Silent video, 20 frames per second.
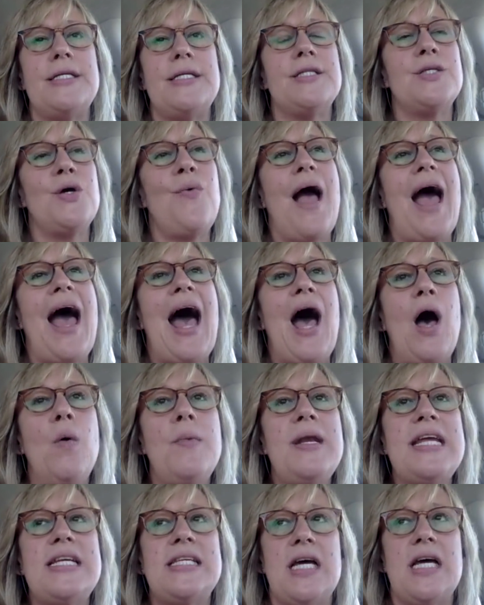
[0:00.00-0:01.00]
So how
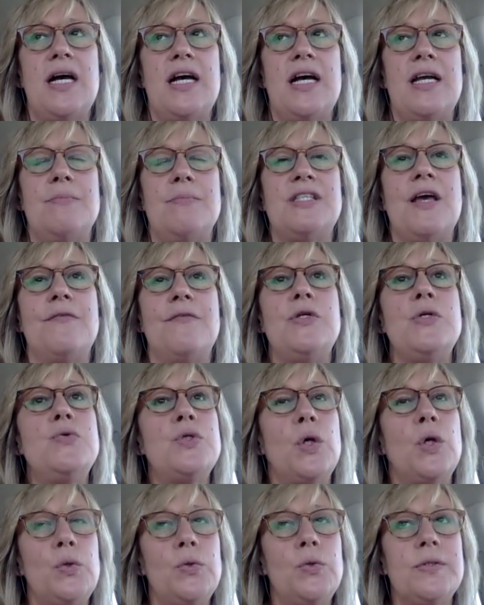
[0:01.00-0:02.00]
many times have you
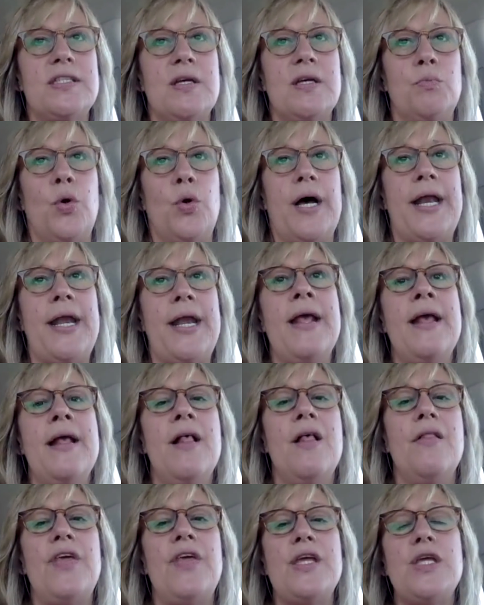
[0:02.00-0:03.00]
told someone
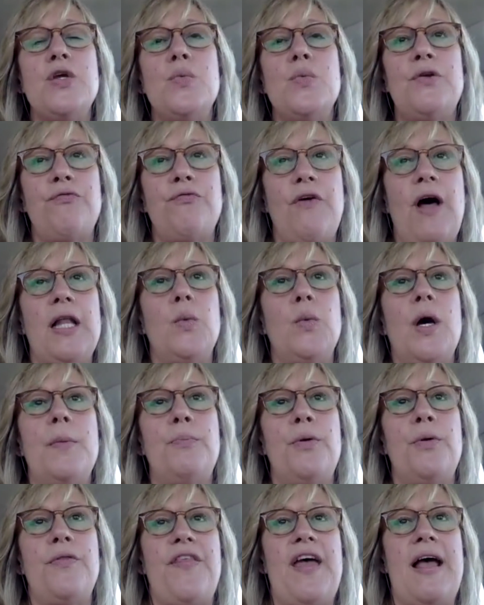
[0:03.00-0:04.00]
that you would follow up
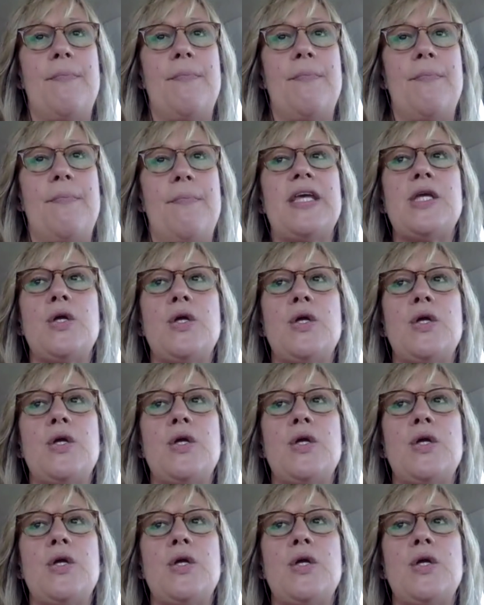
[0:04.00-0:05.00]
with them, that you'll
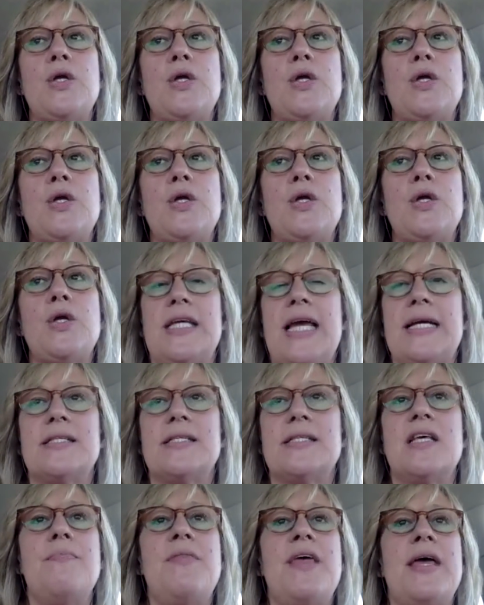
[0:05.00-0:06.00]
call them, that you'll
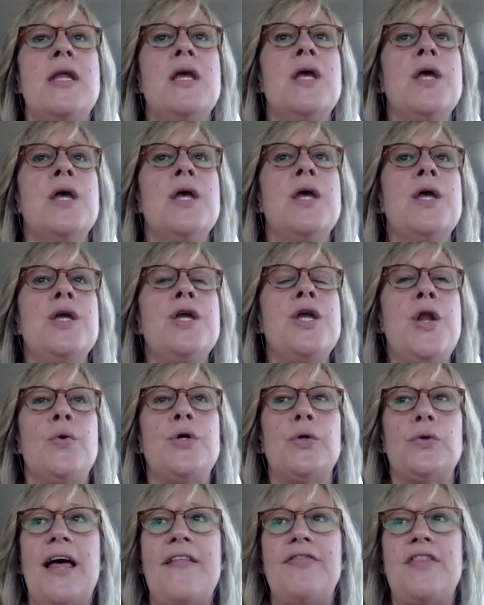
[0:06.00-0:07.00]
text them, that,
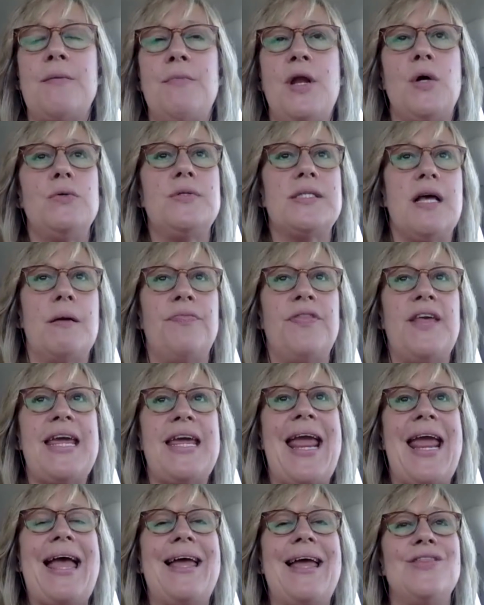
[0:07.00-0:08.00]
you'll let them know
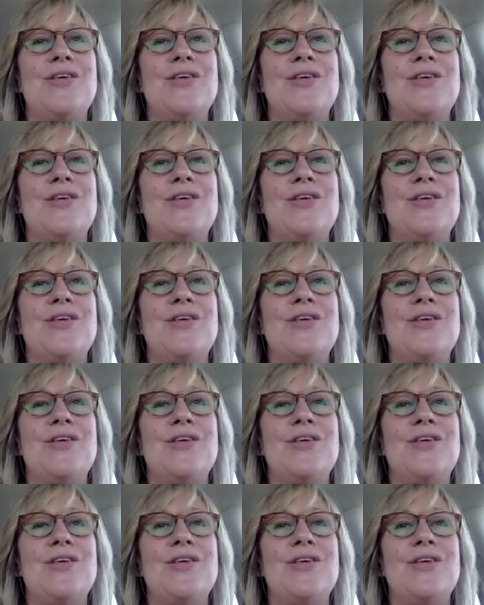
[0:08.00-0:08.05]
something?